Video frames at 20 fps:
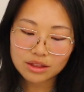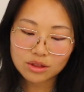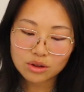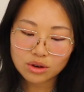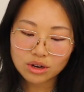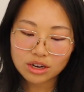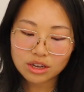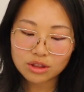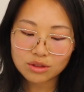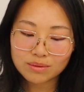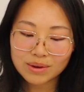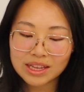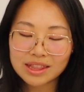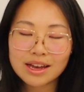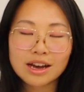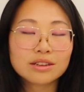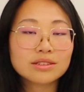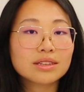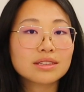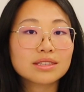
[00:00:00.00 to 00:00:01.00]

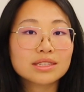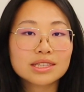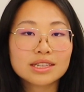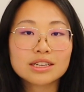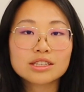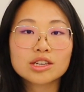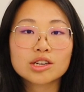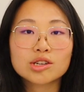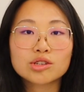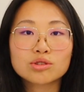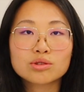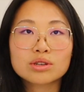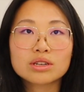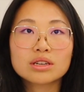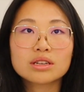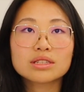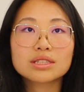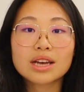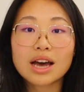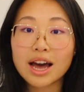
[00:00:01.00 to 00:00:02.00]

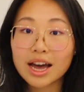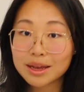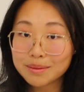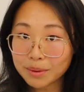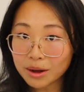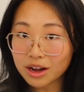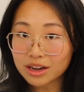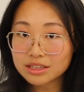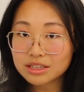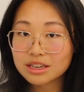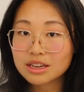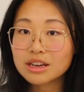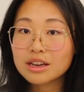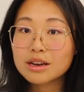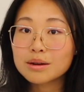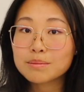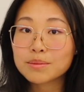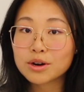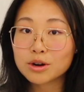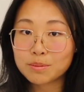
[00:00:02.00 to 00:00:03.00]
33,600 Thai baht
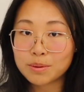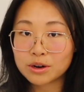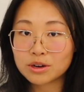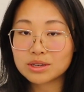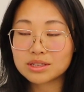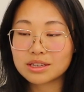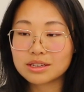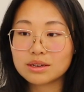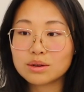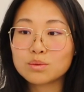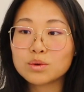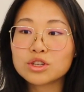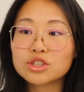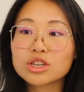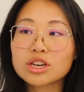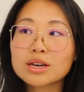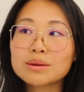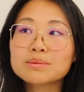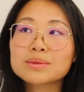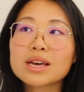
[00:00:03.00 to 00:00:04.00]
per person,
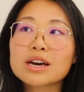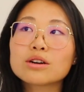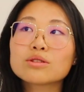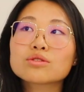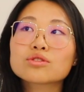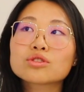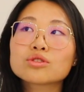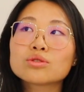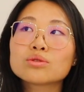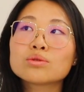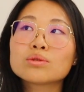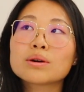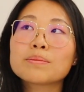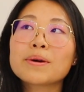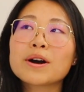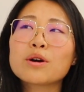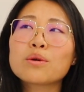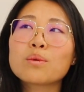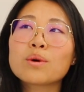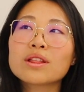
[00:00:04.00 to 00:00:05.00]
which comes out to
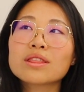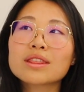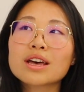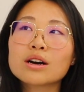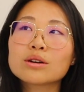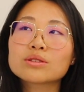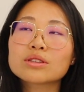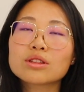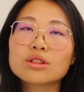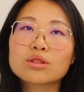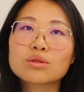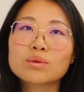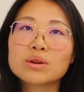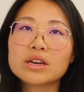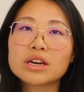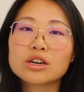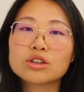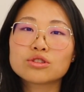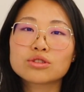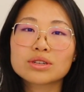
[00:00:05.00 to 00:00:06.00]
about
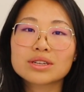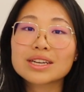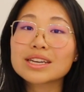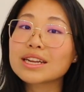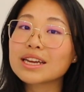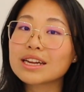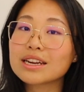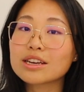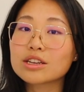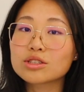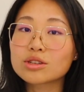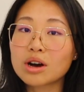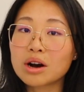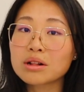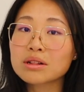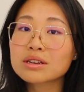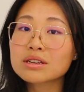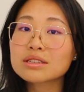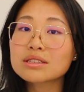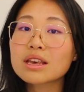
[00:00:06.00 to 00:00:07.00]
$1,300 Canadian
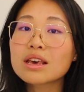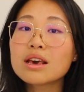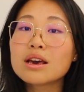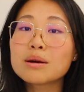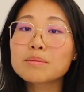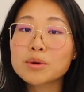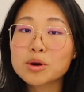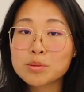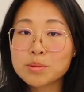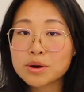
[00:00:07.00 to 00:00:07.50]
per